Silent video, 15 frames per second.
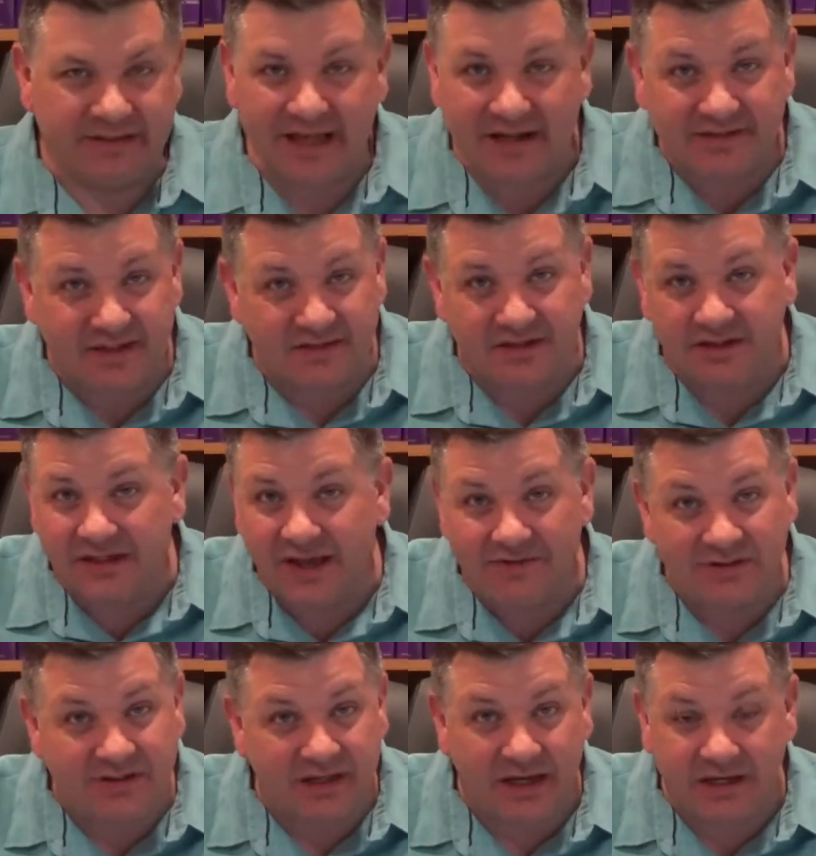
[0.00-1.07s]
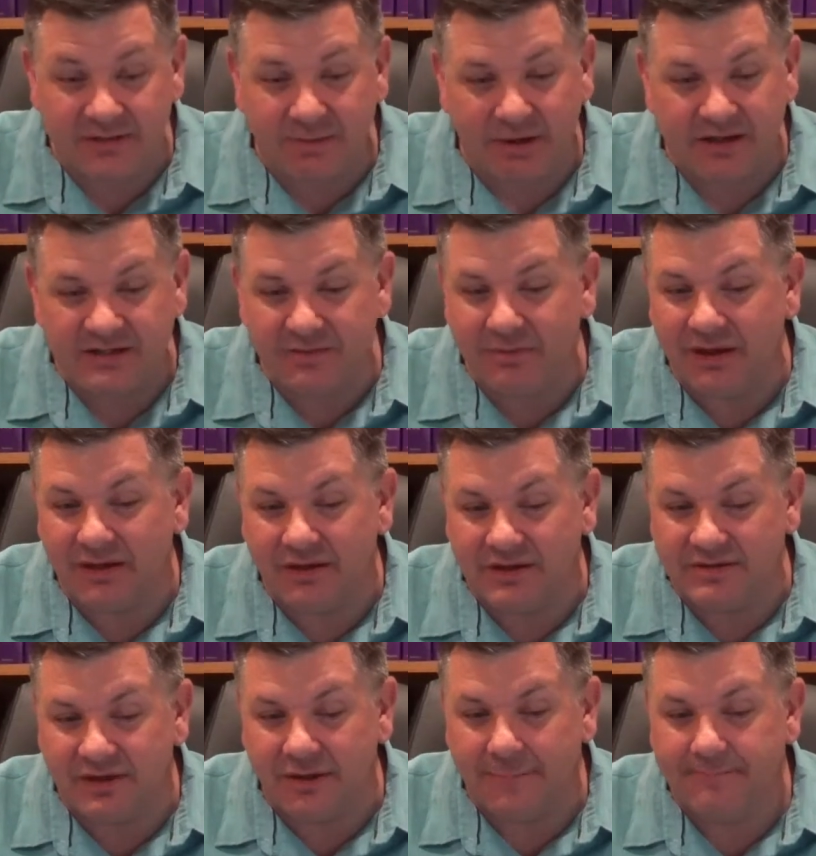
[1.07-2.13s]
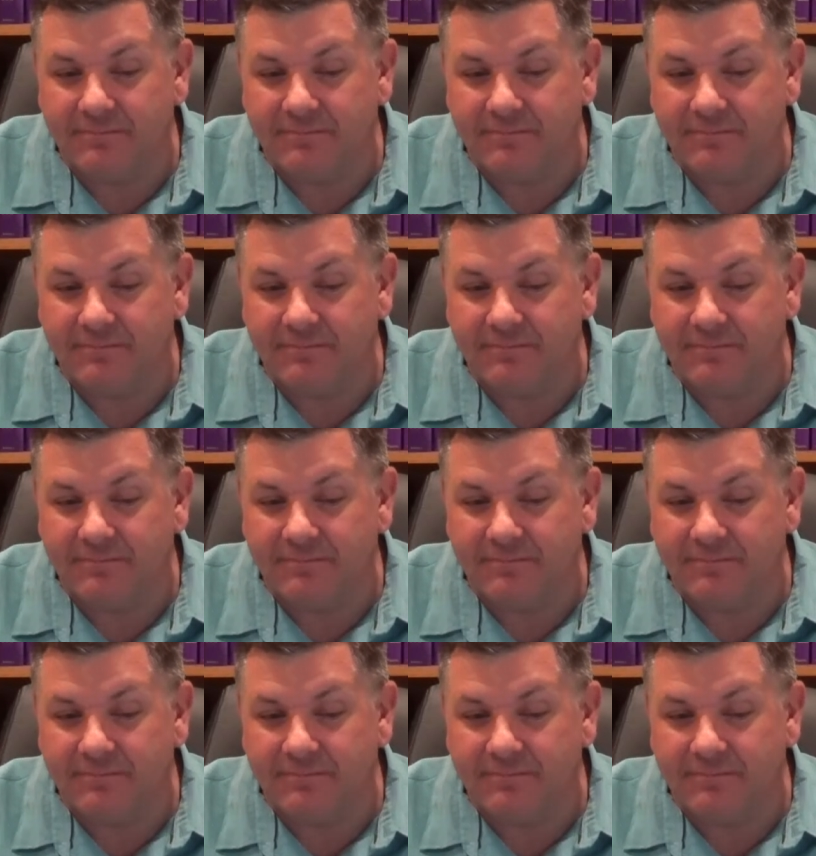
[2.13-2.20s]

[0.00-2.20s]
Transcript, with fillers: That's just a devastating place to be in, isn't it?